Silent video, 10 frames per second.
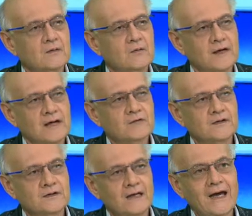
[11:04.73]

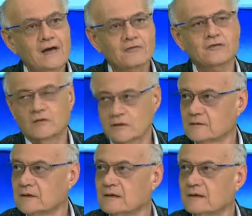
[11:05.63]
whatever the effort
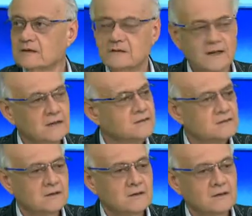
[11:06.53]
that
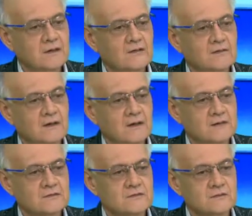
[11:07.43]
government
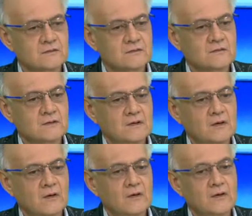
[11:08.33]
has to,
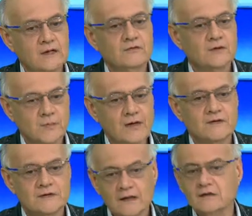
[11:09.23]
or even
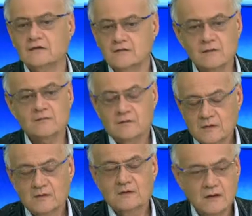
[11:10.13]
private sectors,
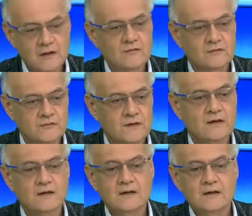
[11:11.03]
and I have to
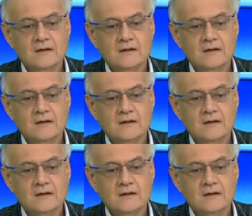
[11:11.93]
say,